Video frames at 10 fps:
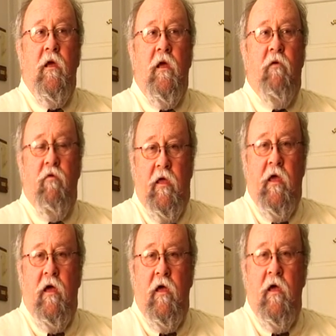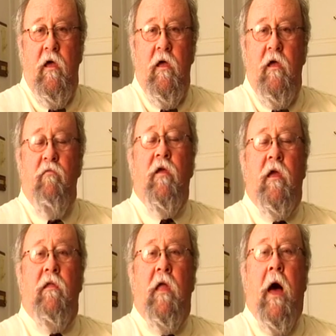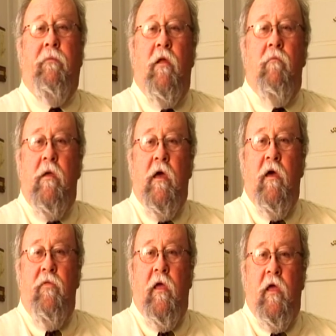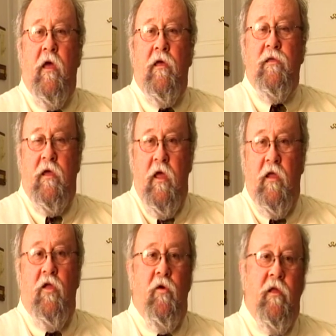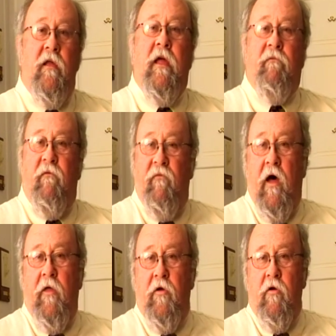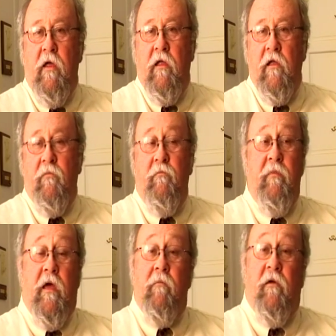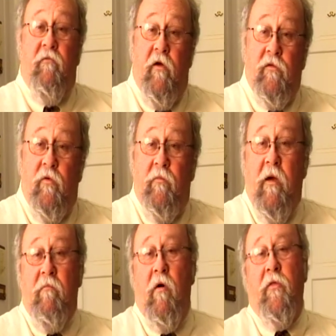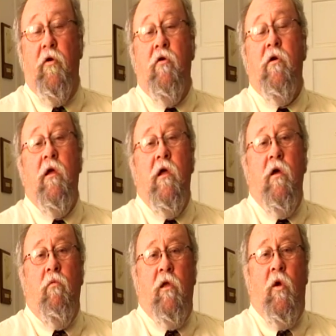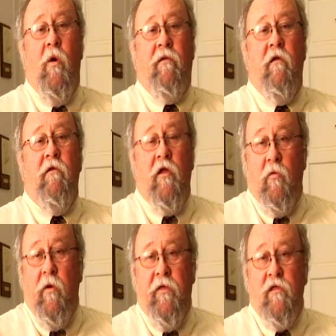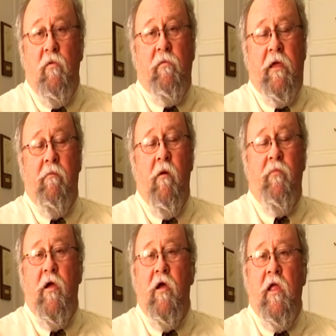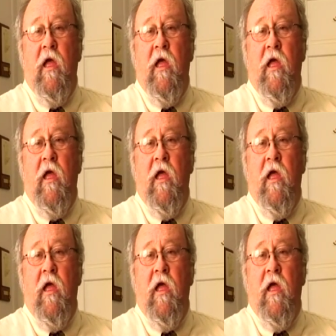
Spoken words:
really adopted me, I think, as a kid. He knew I didn't have a father. He ended up becoming friends with my mother, would go out to dinner with us when we came up there.